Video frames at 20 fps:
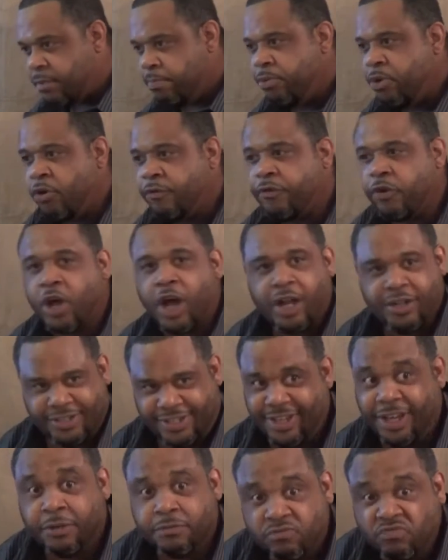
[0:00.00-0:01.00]
a beautiful
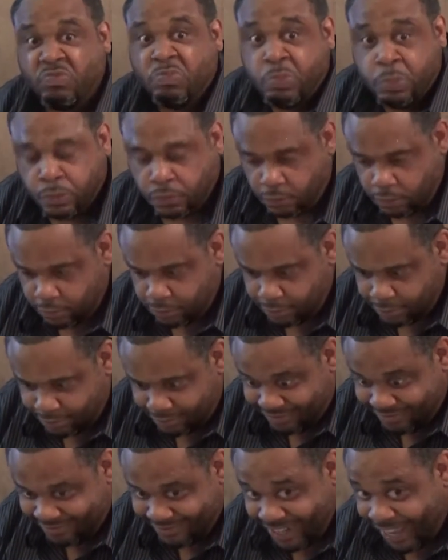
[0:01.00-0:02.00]
concept.
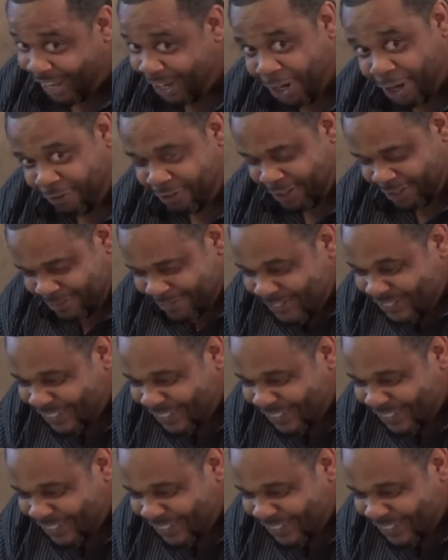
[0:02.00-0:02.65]
I love it.